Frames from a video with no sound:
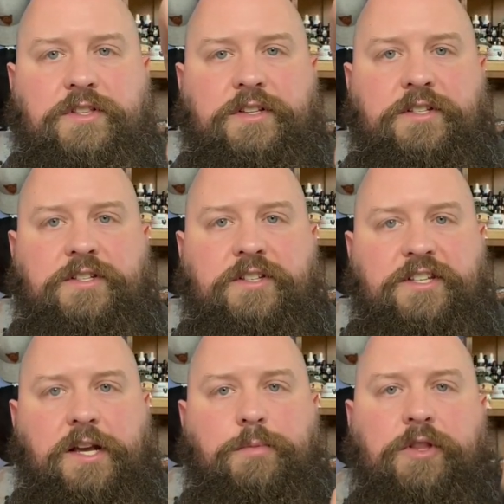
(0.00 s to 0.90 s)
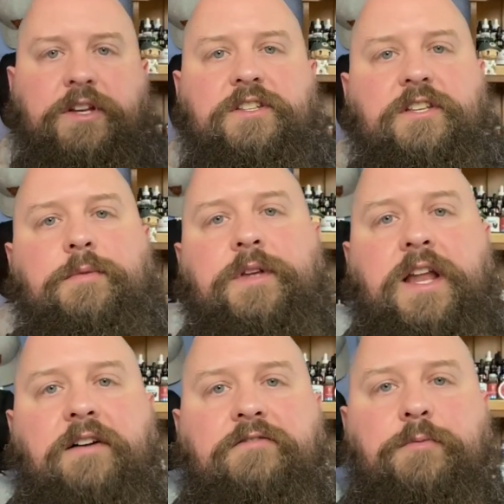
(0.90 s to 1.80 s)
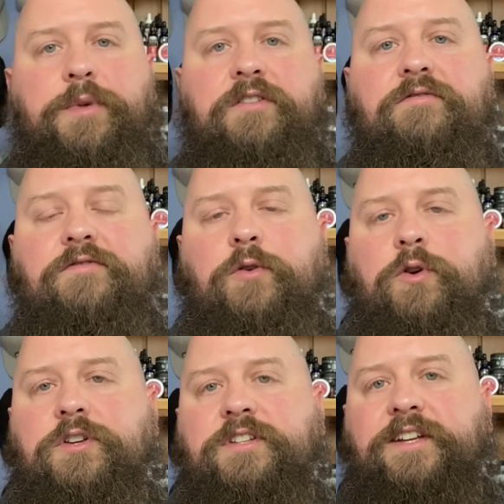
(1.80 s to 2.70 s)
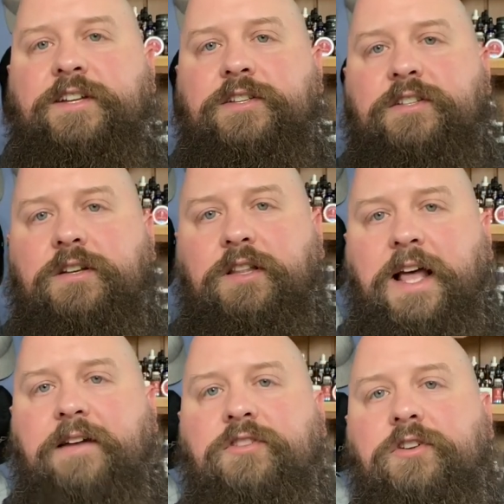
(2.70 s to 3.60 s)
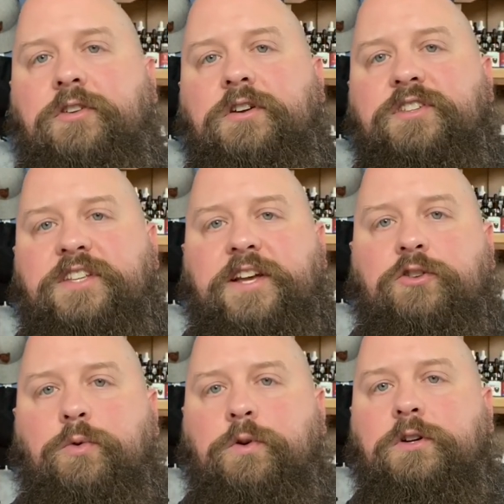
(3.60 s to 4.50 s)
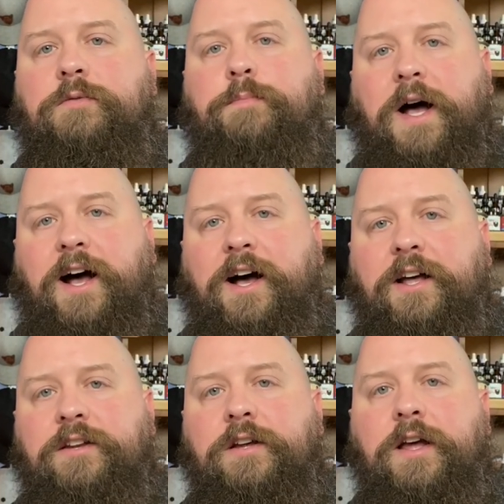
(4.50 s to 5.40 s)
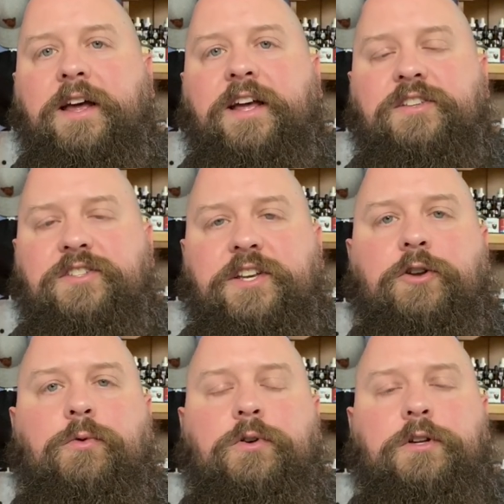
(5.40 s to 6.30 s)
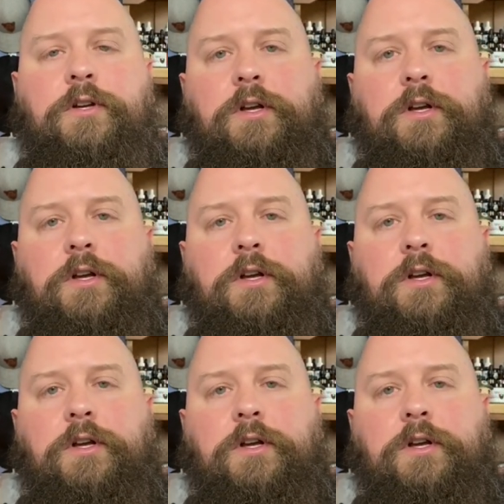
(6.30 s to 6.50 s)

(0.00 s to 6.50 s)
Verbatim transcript: This is a sample that he sent me. Now, Forbidden Forest is lavender, sandalwood, pine, and cedarwood.